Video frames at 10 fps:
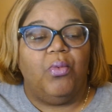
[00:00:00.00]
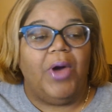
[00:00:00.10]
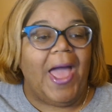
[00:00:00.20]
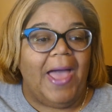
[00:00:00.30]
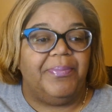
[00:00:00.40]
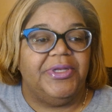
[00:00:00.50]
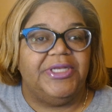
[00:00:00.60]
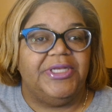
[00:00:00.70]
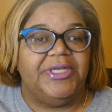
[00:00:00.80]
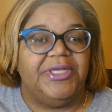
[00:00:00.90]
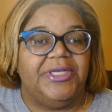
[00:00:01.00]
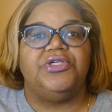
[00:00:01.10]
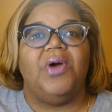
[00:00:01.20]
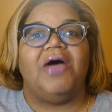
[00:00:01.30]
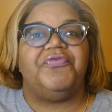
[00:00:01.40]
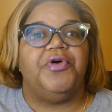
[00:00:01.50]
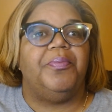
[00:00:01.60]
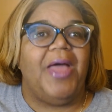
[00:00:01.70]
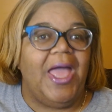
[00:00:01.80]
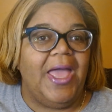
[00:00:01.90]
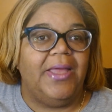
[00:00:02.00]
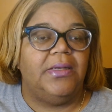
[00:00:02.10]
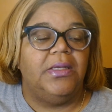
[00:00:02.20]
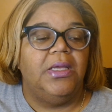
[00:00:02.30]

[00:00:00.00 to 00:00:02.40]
what happened. And she said, you know, I feel bad.